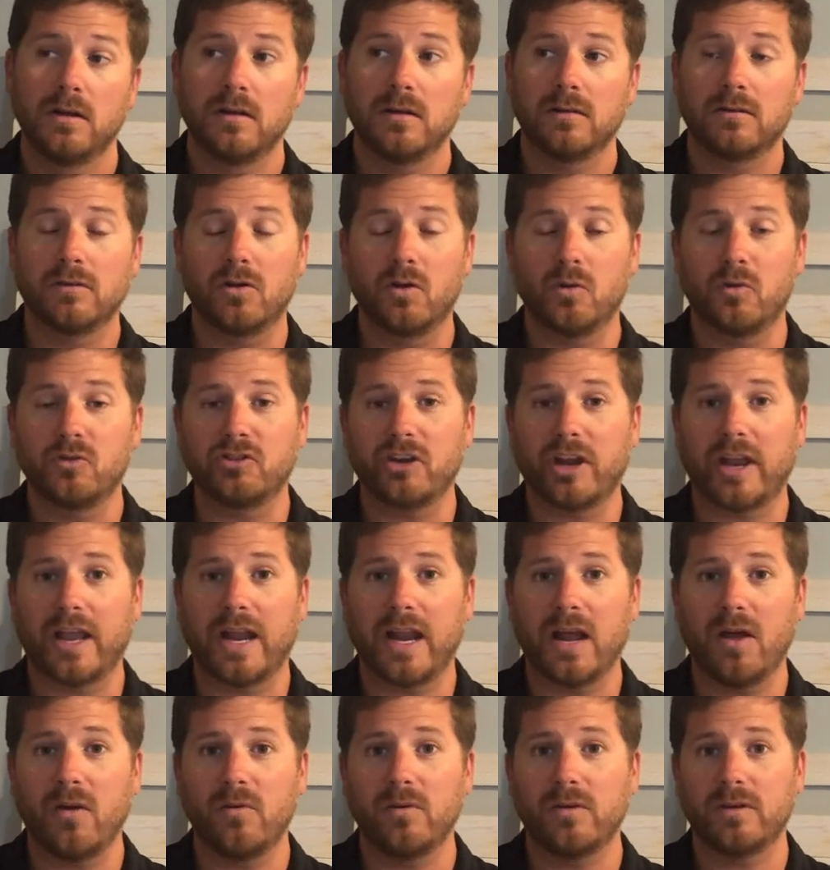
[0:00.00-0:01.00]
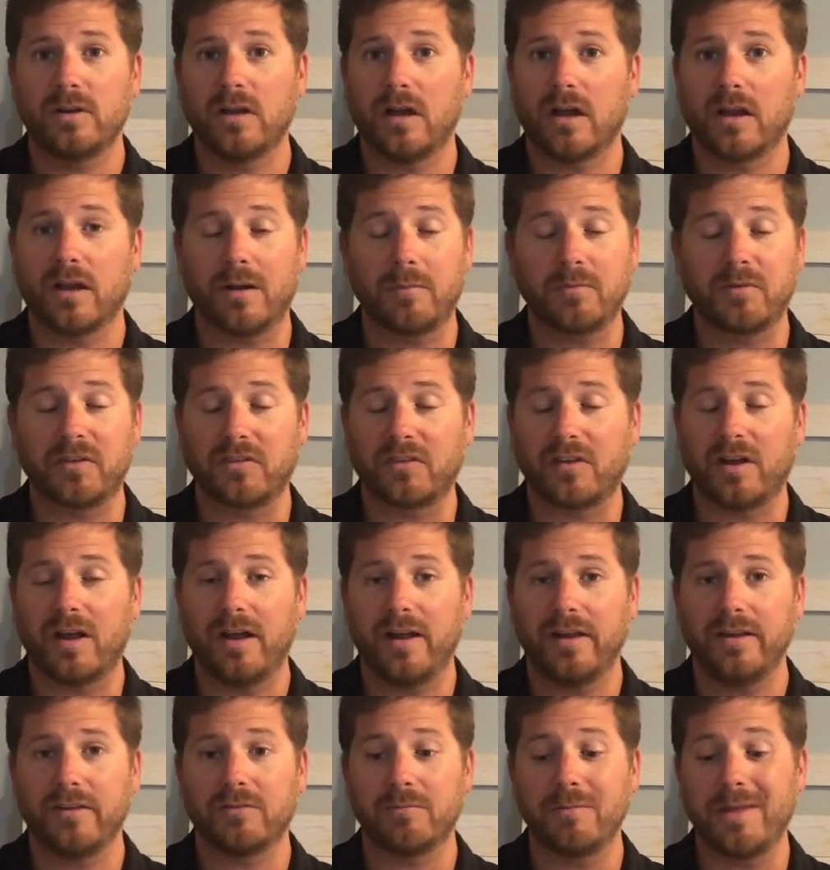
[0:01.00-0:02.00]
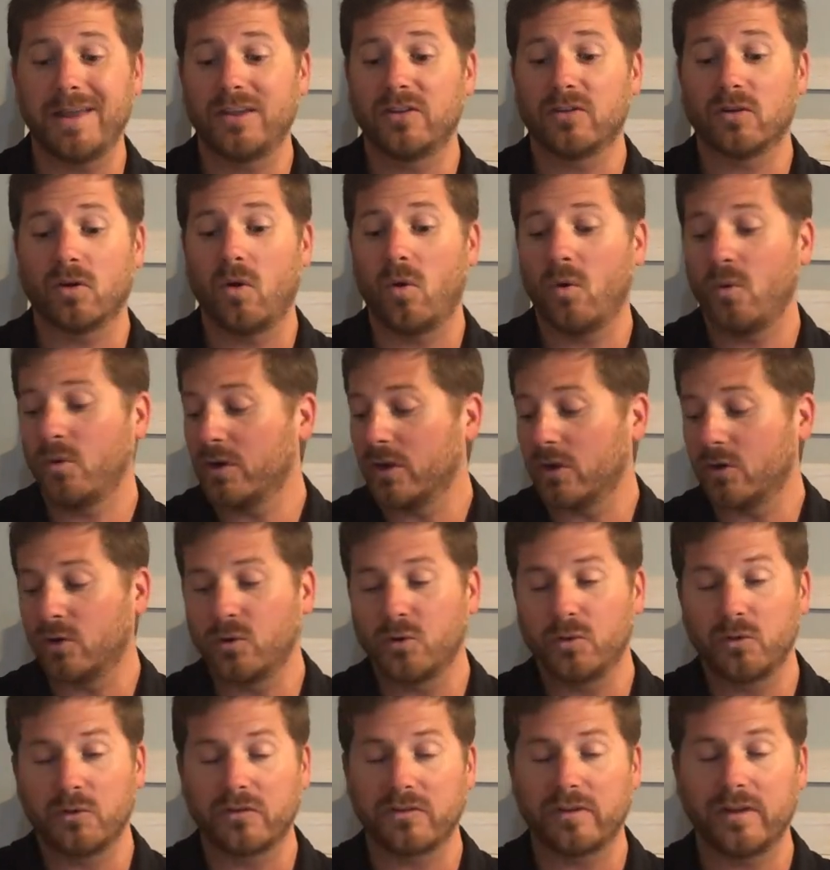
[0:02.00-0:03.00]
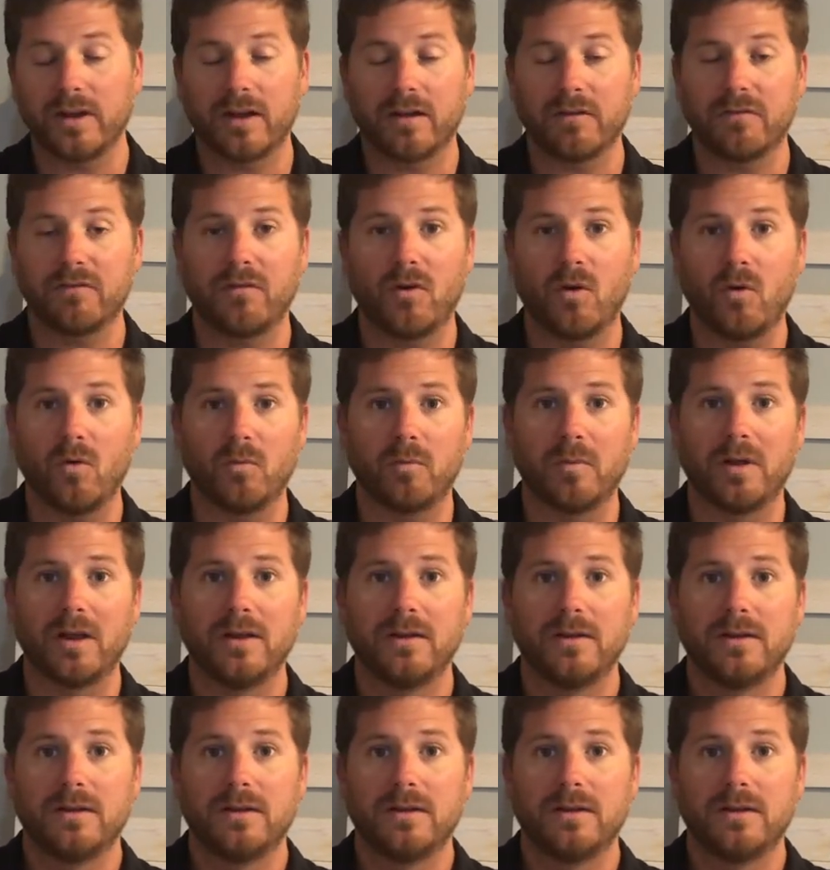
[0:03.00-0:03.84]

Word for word: go check it out, cut it up to size, make your own acoustic foam.